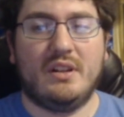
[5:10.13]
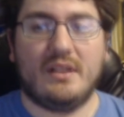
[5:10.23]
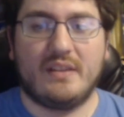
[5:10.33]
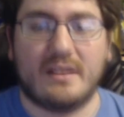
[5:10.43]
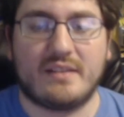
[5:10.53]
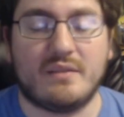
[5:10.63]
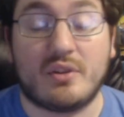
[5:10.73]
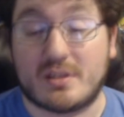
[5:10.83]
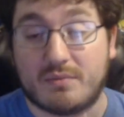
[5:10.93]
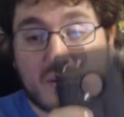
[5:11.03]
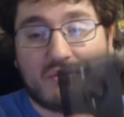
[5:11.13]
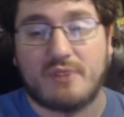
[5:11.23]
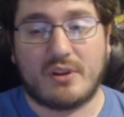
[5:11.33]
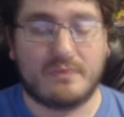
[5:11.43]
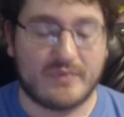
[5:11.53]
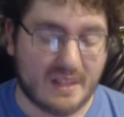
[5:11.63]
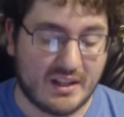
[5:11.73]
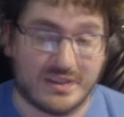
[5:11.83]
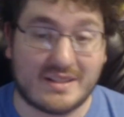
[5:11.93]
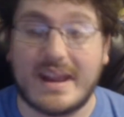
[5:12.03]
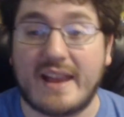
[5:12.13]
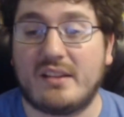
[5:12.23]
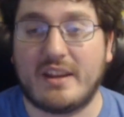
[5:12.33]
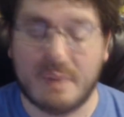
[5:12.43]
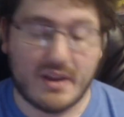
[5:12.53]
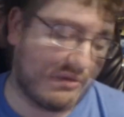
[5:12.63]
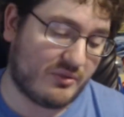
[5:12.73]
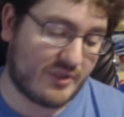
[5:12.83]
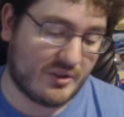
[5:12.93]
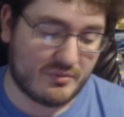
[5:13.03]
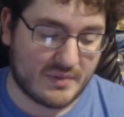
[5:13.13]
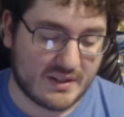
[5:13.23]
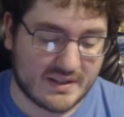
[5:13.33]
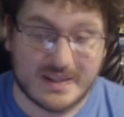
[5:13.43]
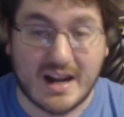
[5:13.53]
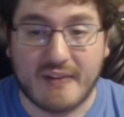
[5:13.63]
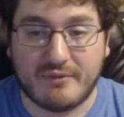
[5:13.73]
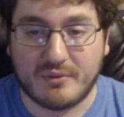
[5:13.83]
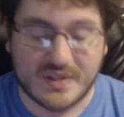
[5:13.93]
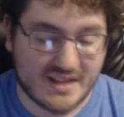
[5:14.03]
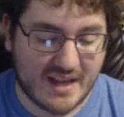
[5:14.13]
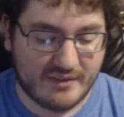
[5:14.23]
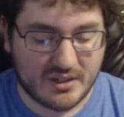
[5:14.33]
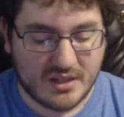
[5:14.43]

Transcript: That's it. This is my new phone. It looks exactly like my old phone, but this is an iPhone 7,